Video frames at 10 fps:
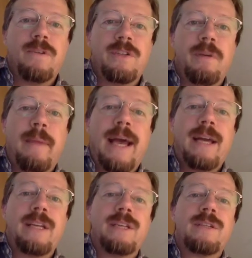
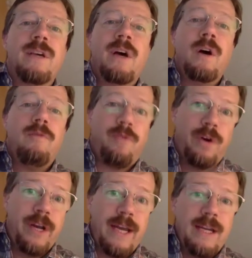demand is
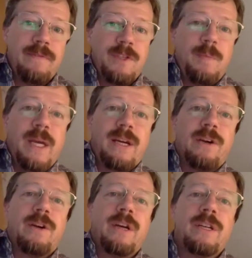for a native
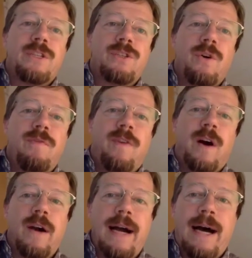speaker is so
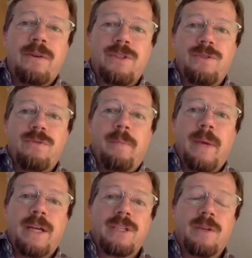far
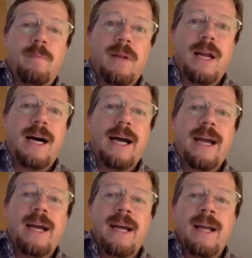outstripping supply,